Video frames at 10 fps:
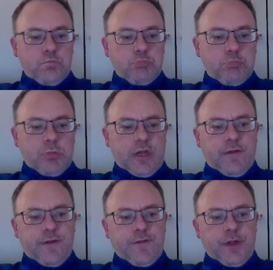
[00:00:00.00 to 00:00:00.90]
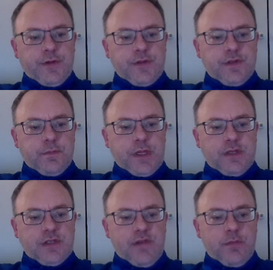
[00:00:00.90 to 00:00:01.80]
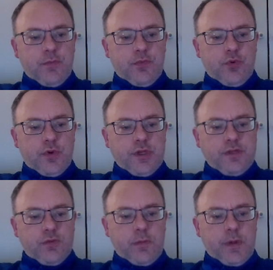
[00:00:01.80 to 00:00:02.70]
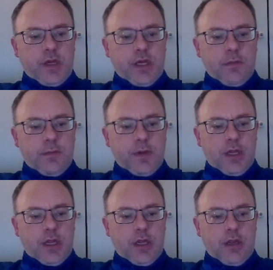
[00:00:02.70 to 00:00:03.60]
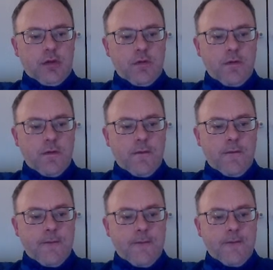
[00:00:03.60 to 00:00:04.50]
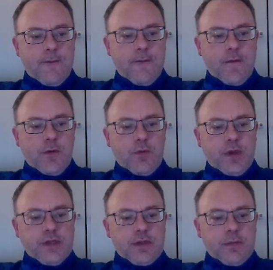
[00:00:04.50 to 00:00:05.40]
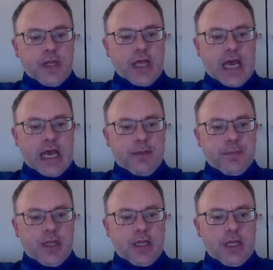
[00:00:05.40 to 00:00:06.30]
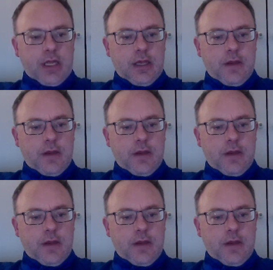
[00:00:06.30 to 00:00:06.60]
And even if he loses b7 pawn, he's probably going to be reasonably happy here.